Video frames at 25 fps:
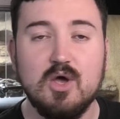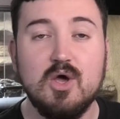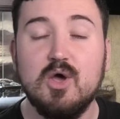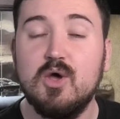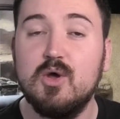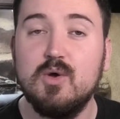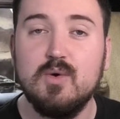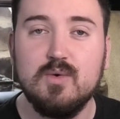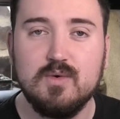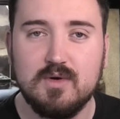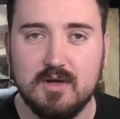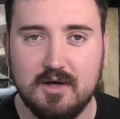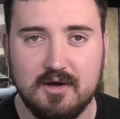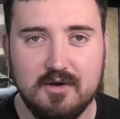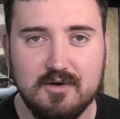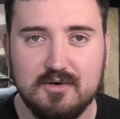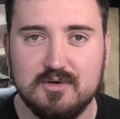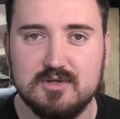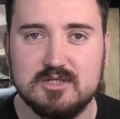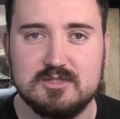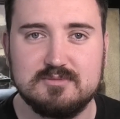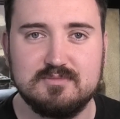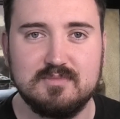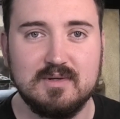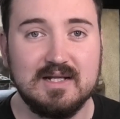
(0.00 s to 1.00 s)
Who
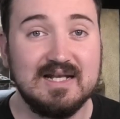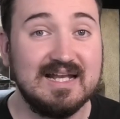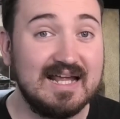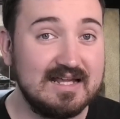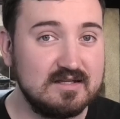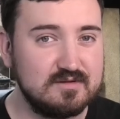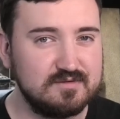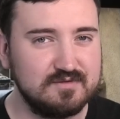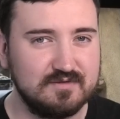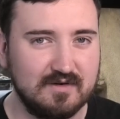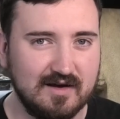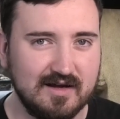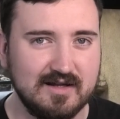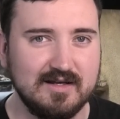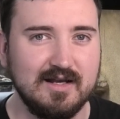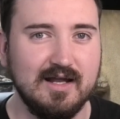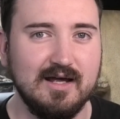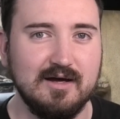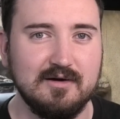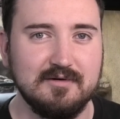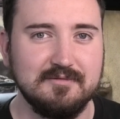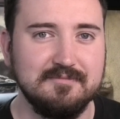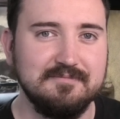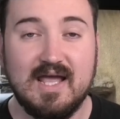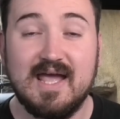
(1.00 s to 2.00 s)
knows, but let's find
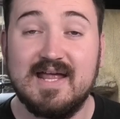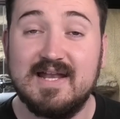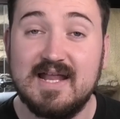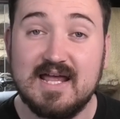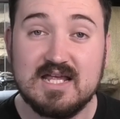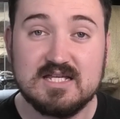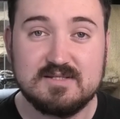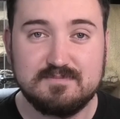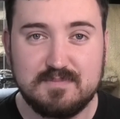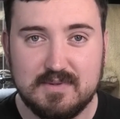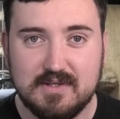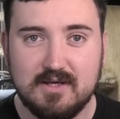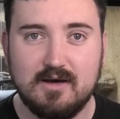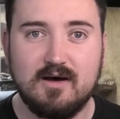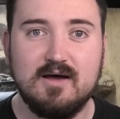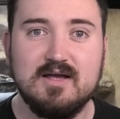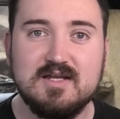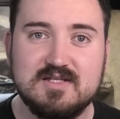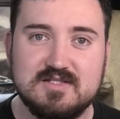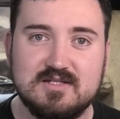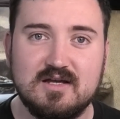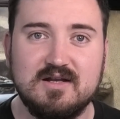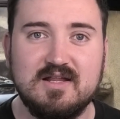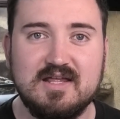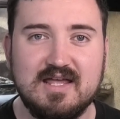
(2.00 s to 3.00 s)
out. An SBI
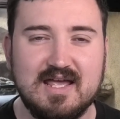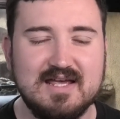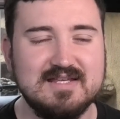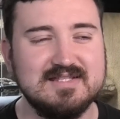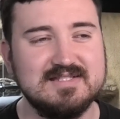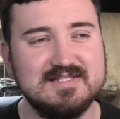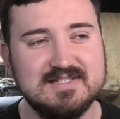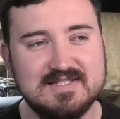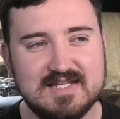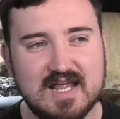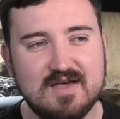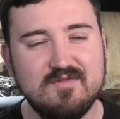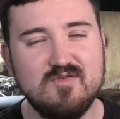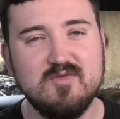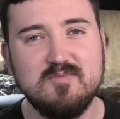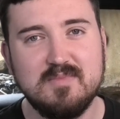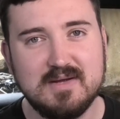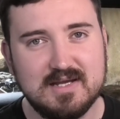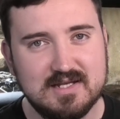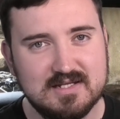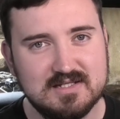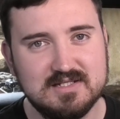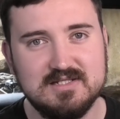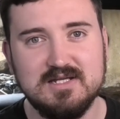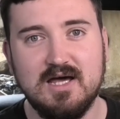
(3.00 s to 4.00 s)
study has never
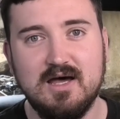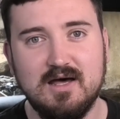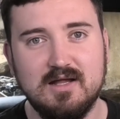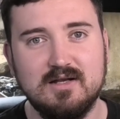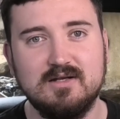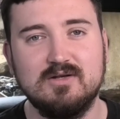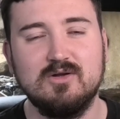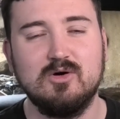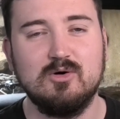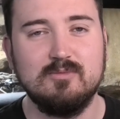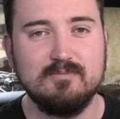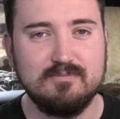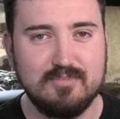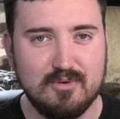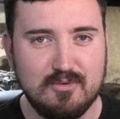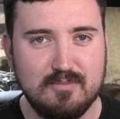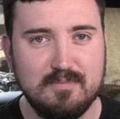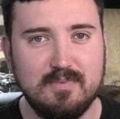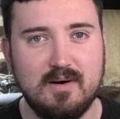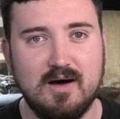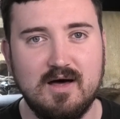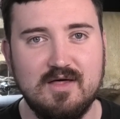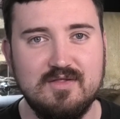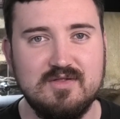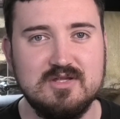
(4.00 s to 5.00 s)
been done on ball
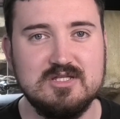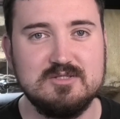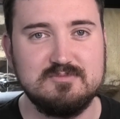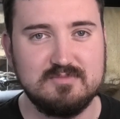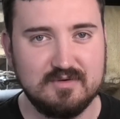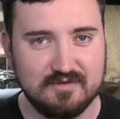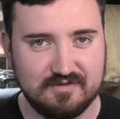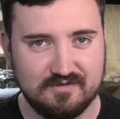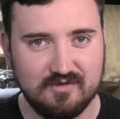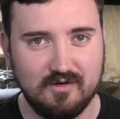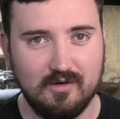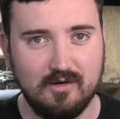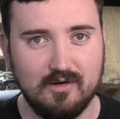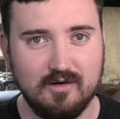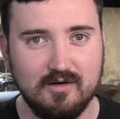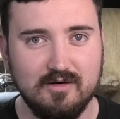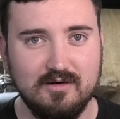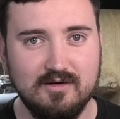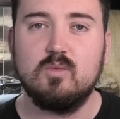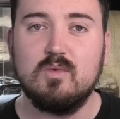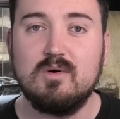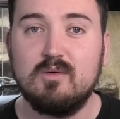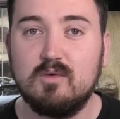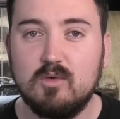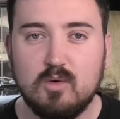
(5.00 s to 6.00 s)
pythons before.
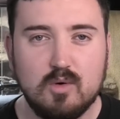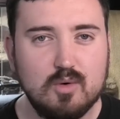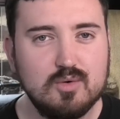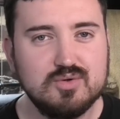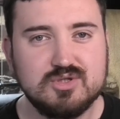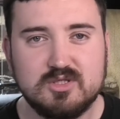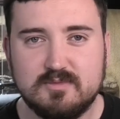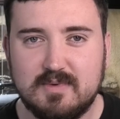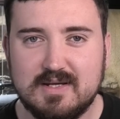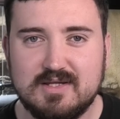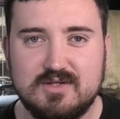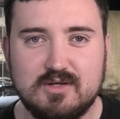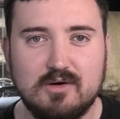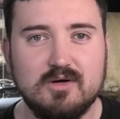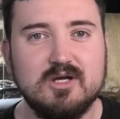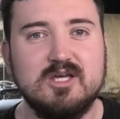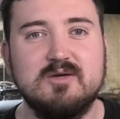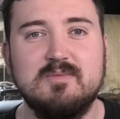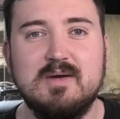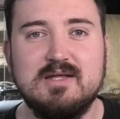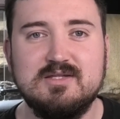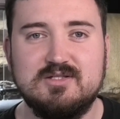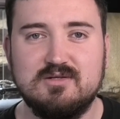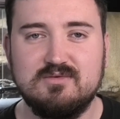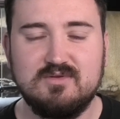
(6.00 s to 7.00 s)
We'll also be
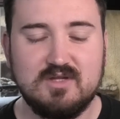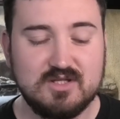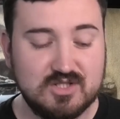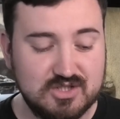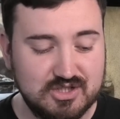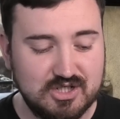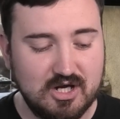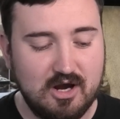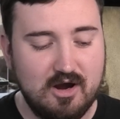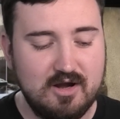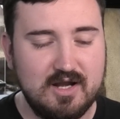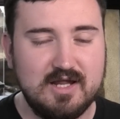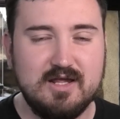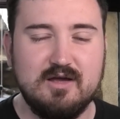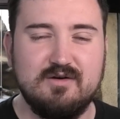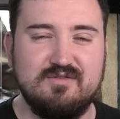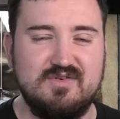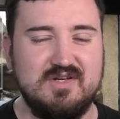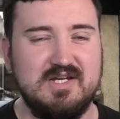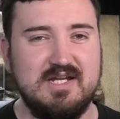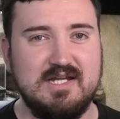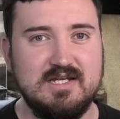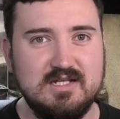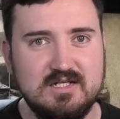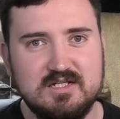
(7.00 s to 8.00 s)
documenting the journey of
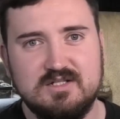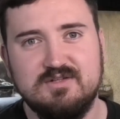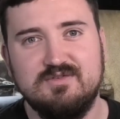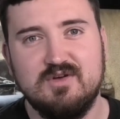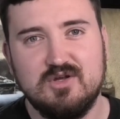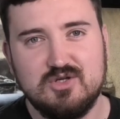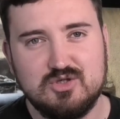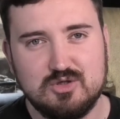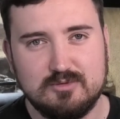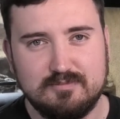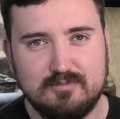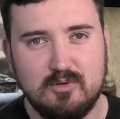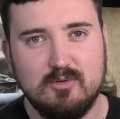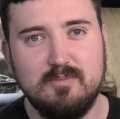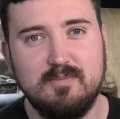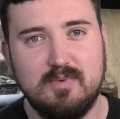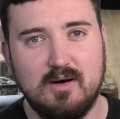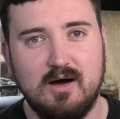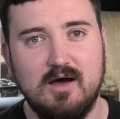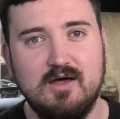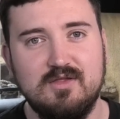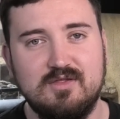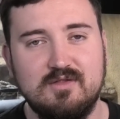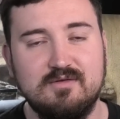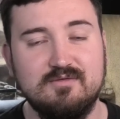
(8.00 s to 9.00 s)
an individual ball
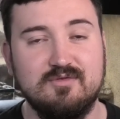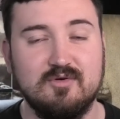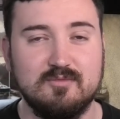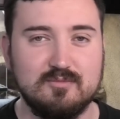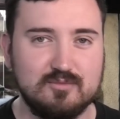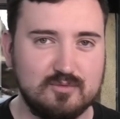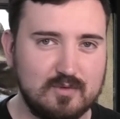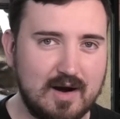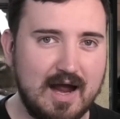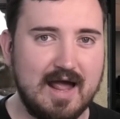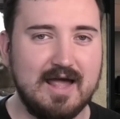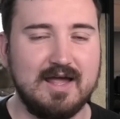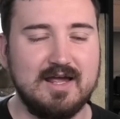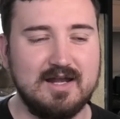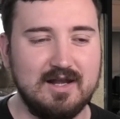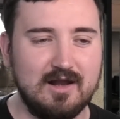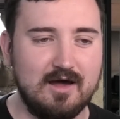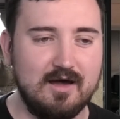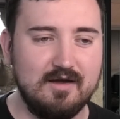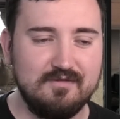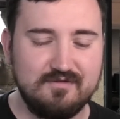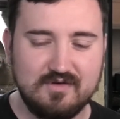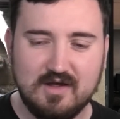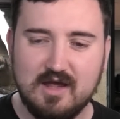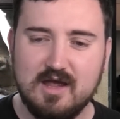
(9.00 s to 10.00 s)
python from rack
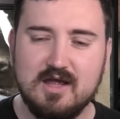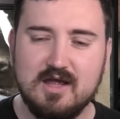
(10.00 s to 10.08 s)
life